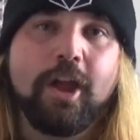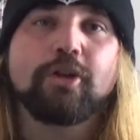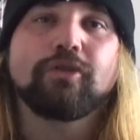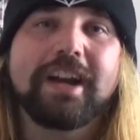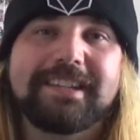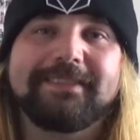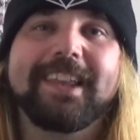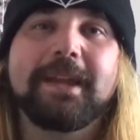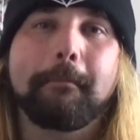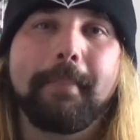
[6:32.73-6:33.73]

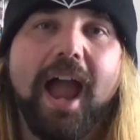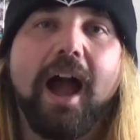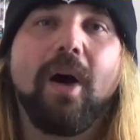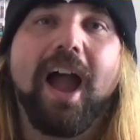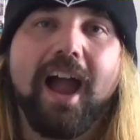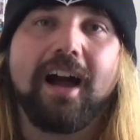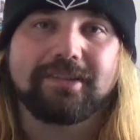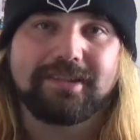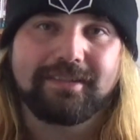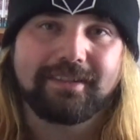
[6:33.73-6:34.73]
Gracefully bow
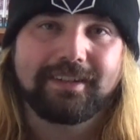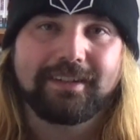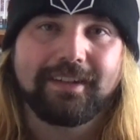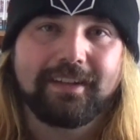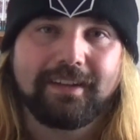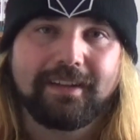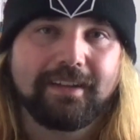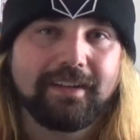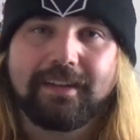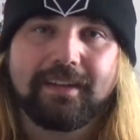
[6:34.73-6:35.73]
out.
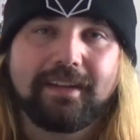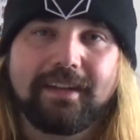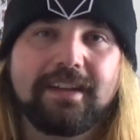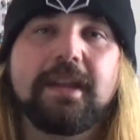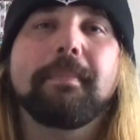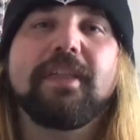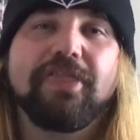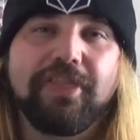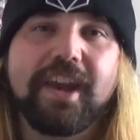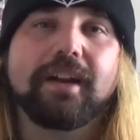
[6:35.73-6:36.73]
You're
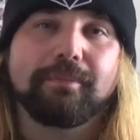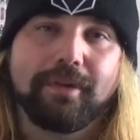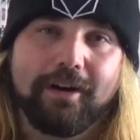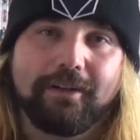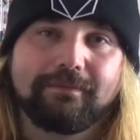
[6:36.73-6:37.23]
pathetic, bro.